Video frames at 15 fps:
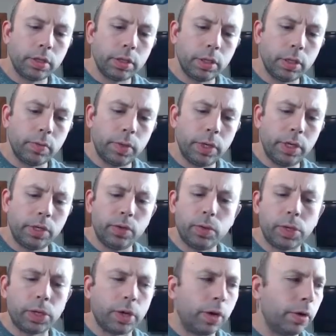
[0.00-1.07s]
We didn't do
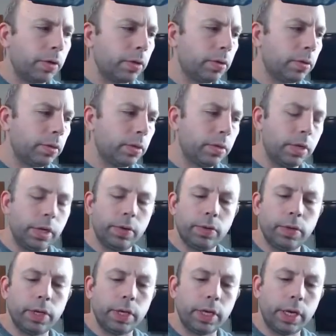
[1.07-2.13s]
Scar, I don't
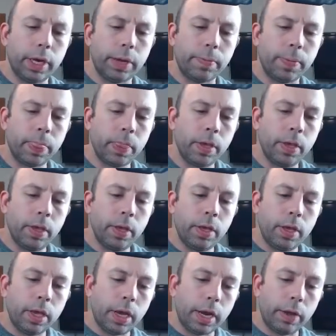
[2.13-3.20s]
think yet.
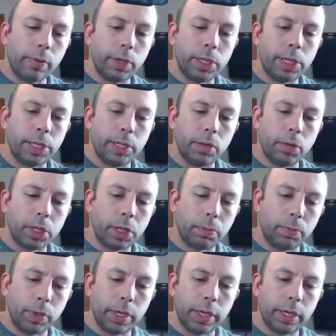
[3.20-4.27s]
And I would still
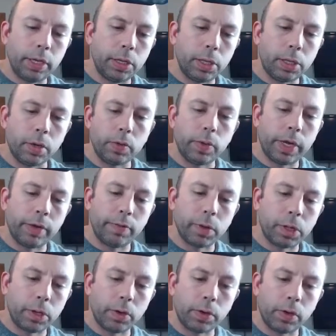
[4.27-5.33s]
split it, so we have a
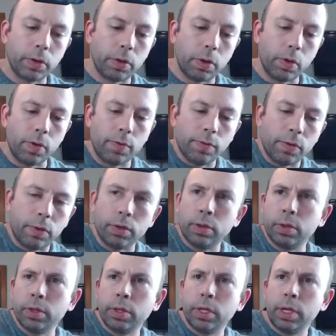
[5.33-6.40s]
circle, oval,
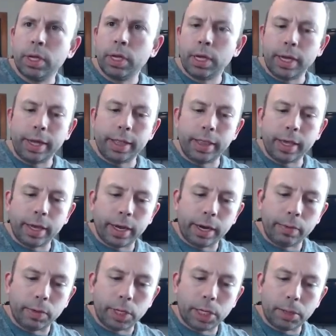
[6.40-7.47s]
and then I
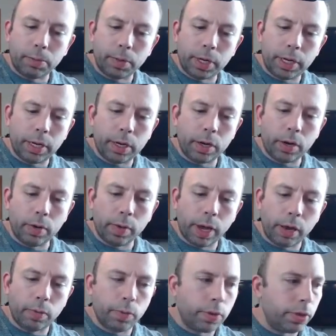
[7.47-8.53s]
would split it
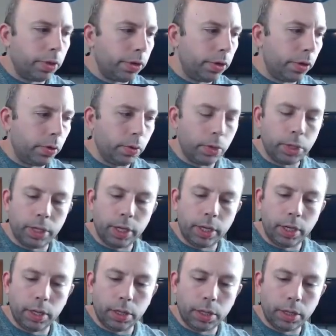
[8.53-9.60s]
around where the nose
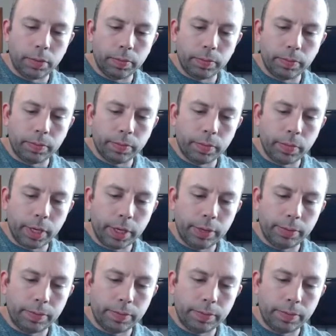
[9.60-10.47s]
is, right?